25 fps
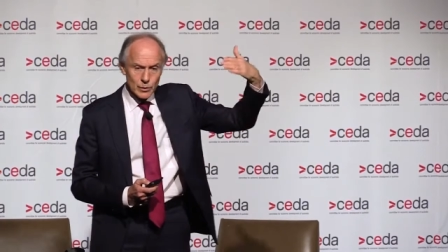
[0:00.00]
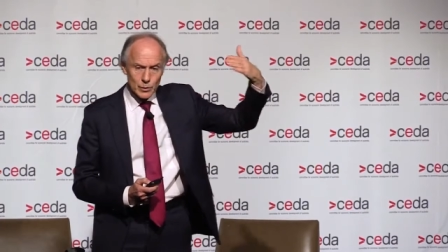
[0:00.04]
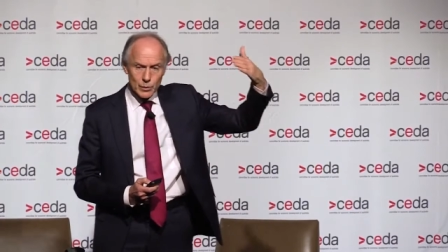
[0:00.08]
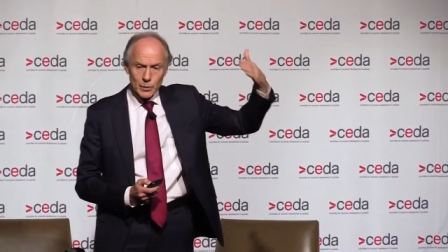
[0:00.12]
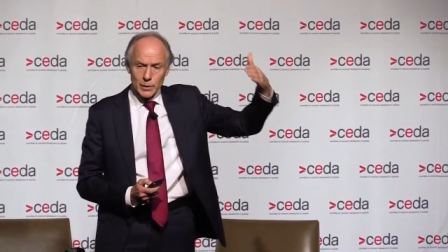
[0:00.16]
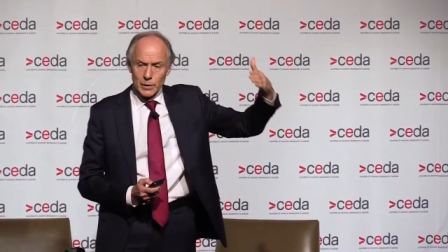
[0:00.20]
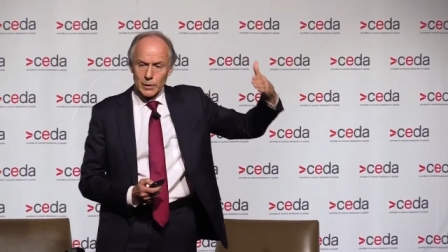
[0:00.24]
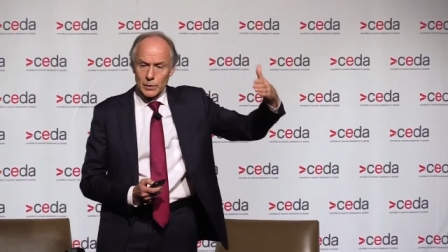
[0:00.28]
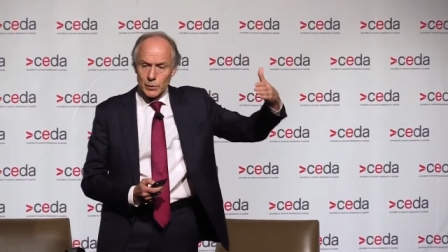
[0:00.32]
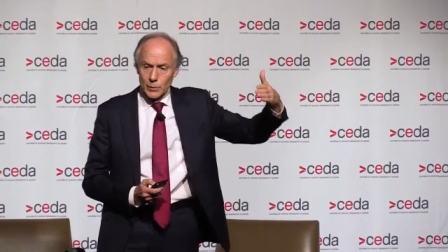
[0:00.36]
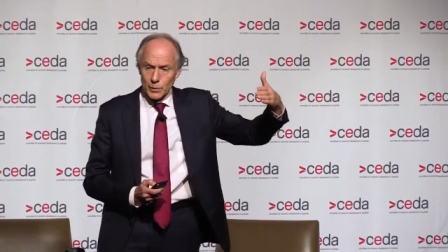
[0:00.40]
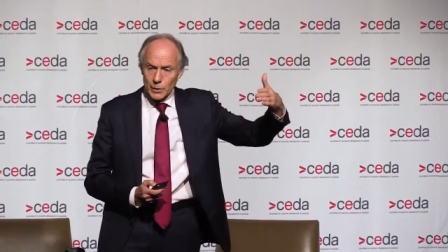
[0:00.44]
or
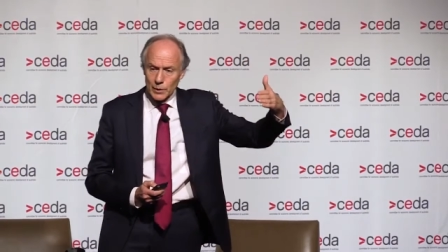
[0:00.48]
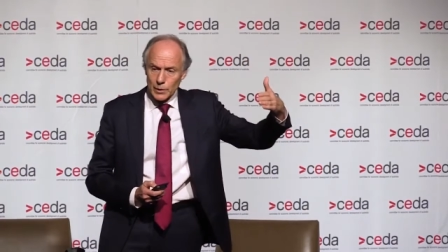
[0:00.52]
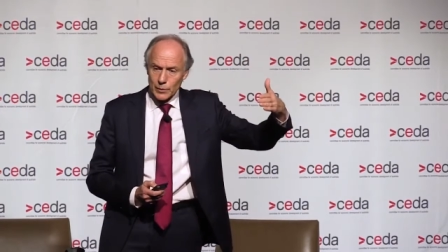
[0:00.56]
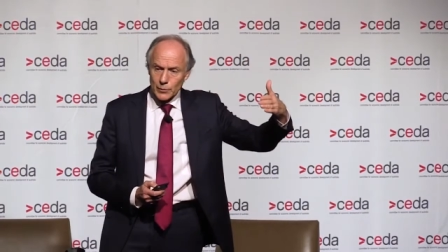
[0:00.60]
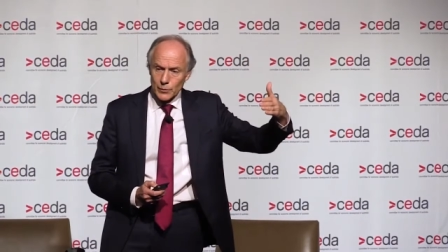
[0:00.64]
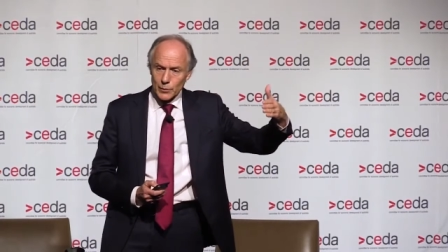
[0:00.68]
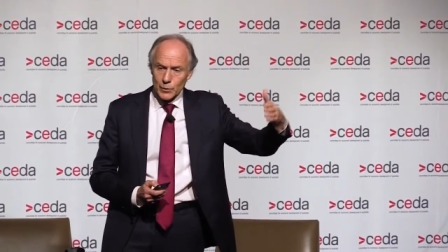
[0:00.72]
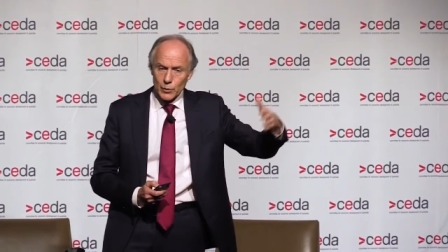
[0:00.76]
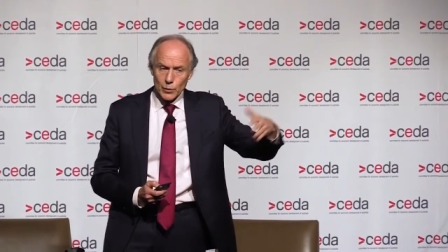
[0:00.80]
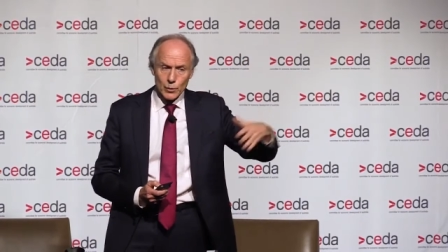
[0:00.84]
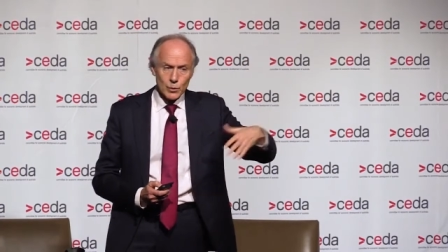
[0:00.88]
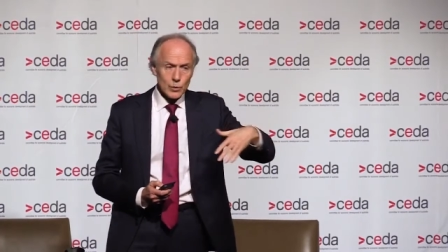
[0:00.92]

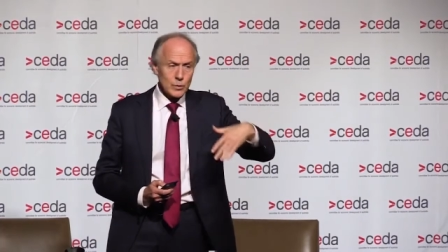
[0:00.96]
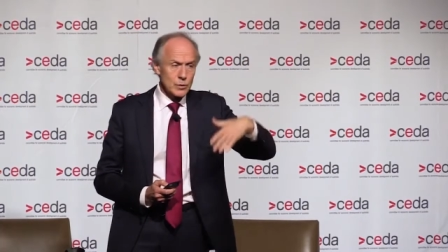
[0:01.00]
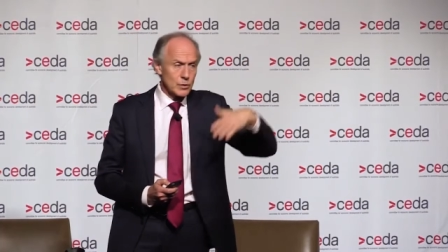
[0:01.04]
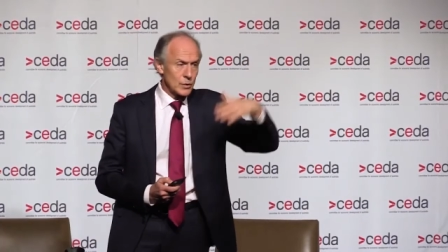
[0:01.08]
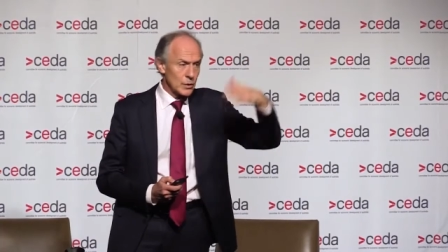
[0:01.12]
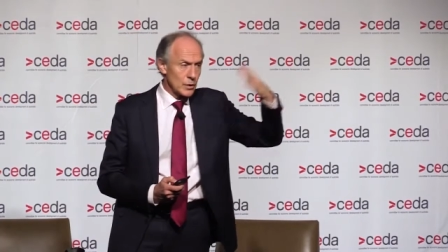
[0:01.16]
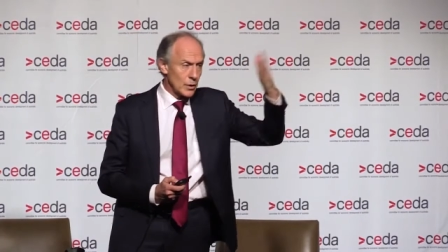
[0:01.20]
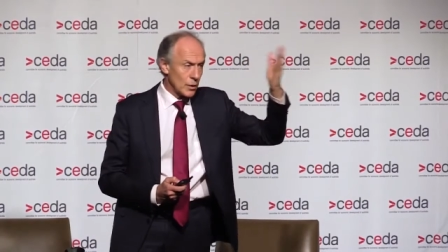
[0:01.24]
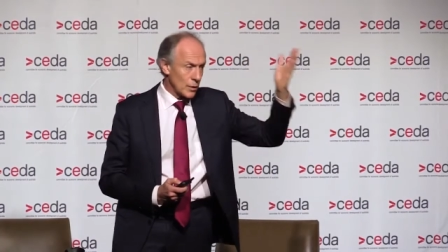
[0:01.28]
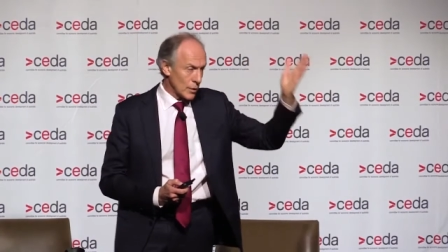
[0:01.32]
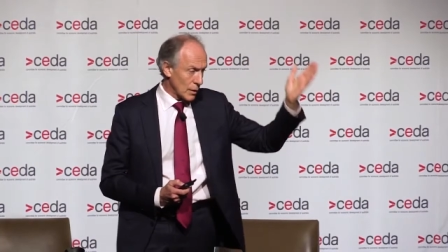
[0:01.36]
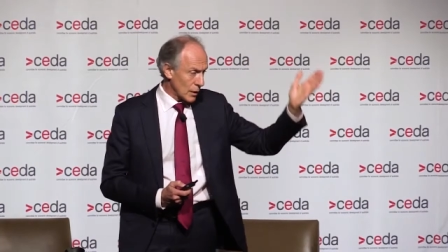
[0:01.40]
2024
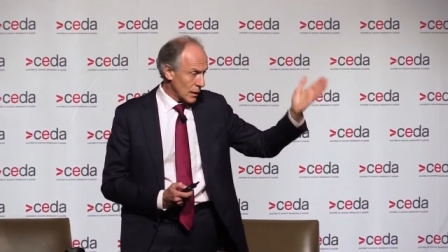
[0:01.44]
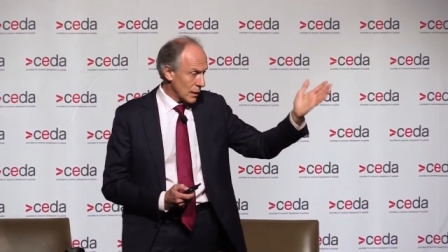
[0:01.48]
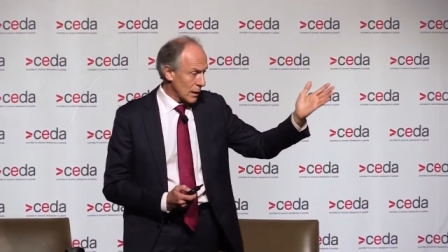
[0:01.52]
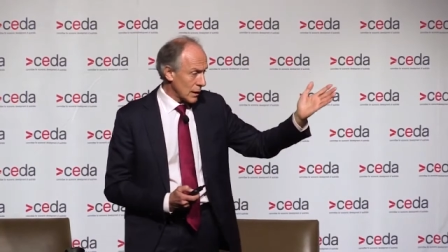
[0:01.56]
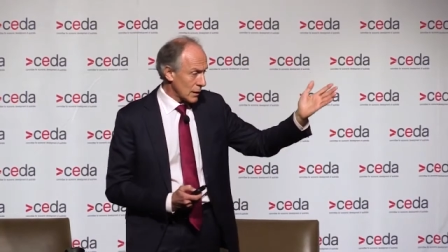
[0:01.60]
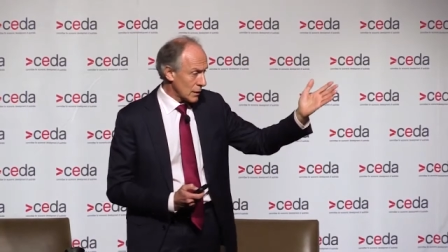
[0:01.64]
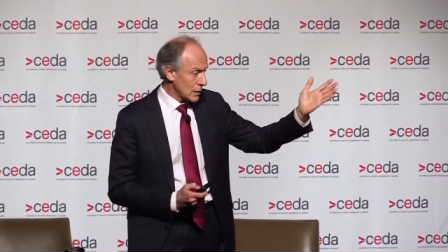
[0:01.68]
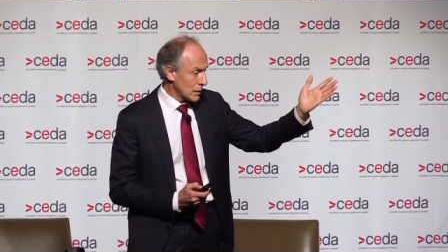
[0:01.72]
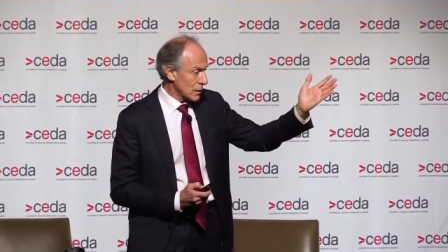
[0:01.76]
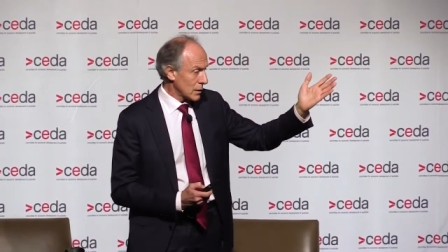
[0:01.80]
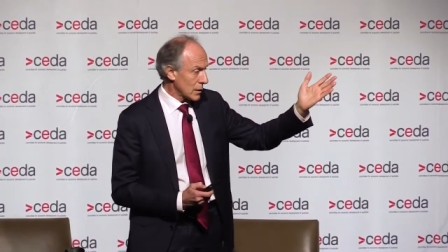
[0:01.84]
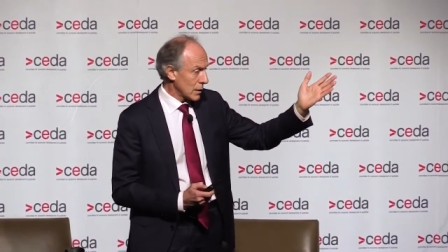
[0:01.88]
to go to
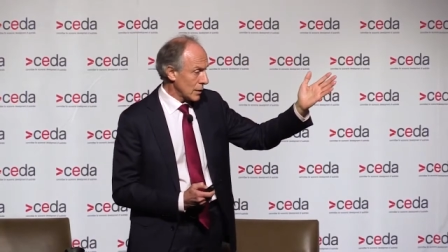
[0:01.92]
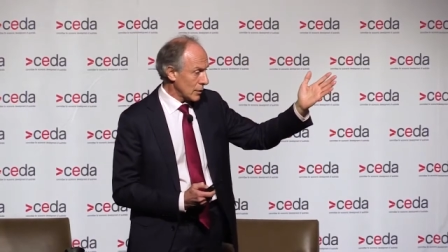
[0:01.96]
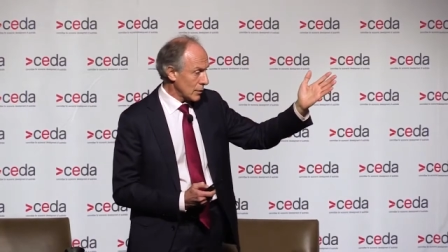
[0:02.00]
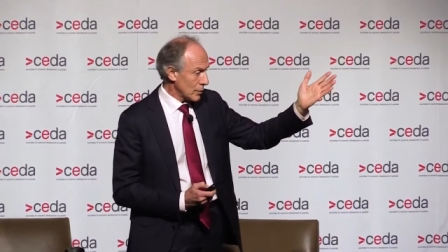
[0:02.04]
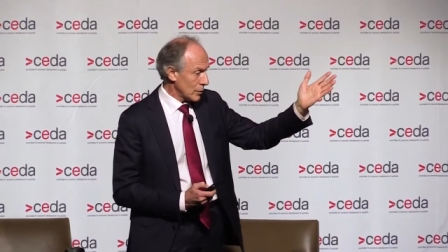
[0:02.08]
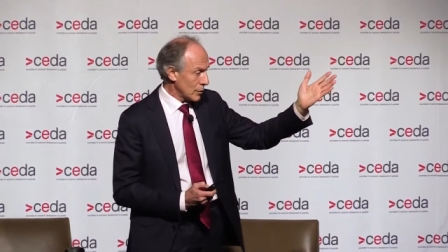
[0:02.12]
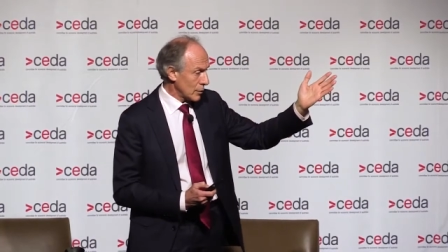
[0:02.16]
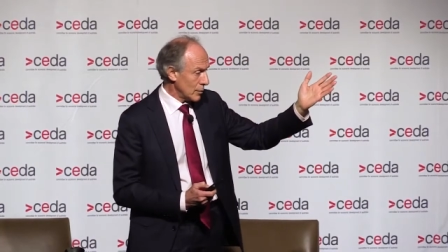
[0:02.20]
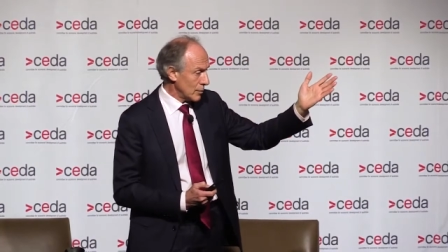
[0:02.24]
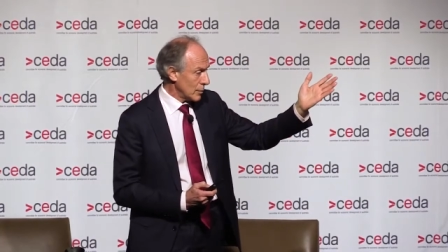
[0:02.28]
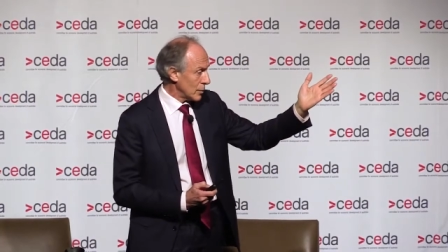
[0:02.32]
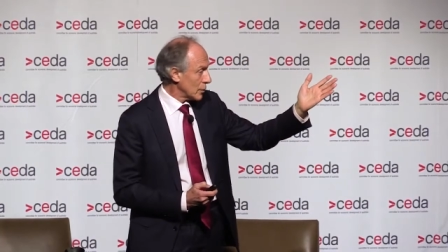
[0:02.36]
large
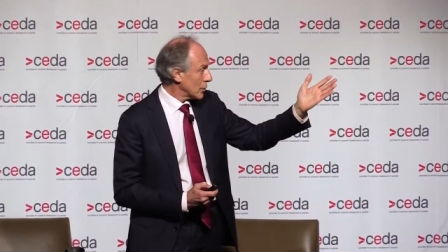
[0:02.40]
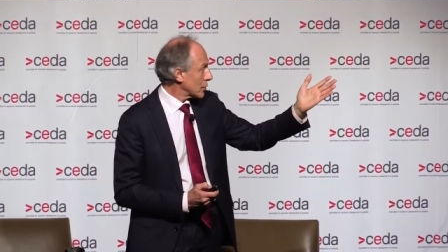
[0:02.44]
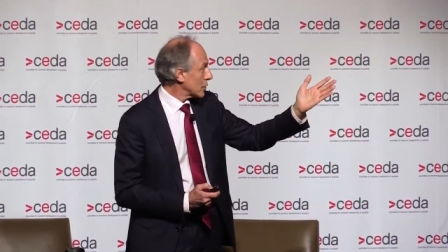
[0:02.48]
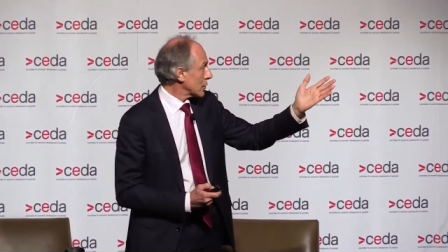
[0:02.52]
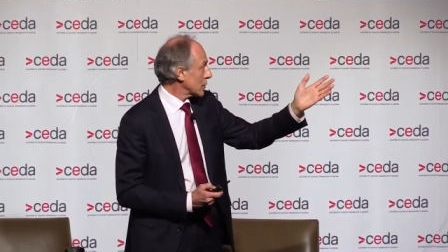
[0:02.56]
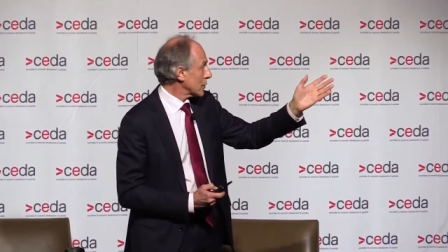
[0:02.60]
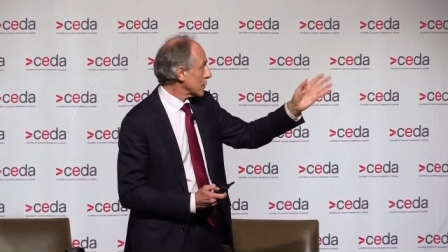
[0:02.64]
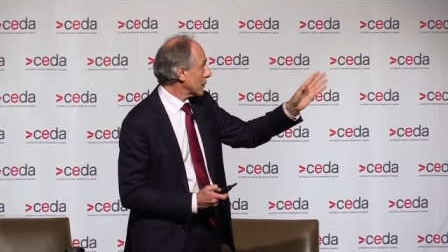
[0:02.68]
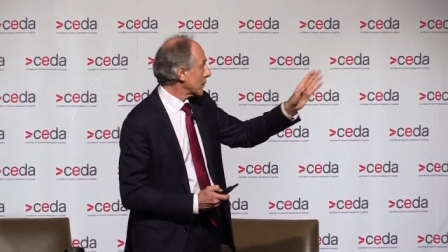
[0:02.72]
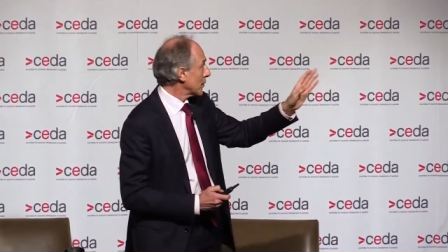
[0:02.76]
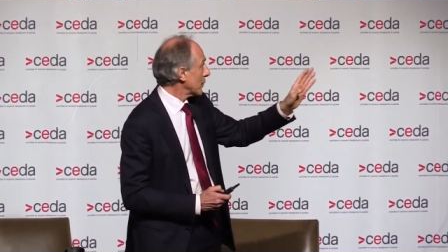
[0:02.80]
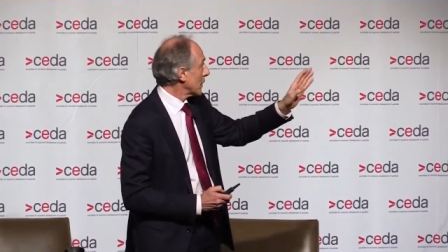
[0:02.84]
scale
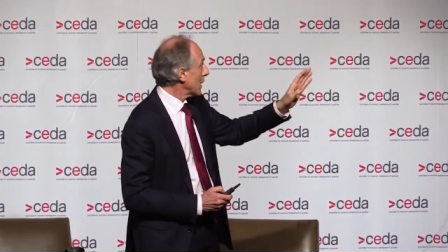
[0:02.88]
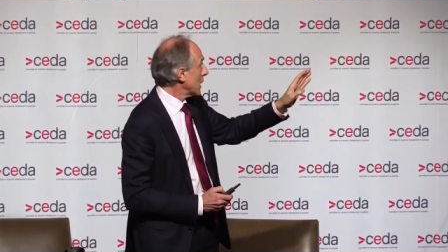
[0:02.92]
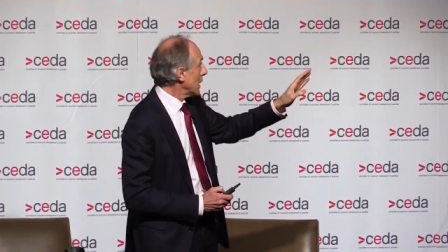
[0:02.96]
commercial.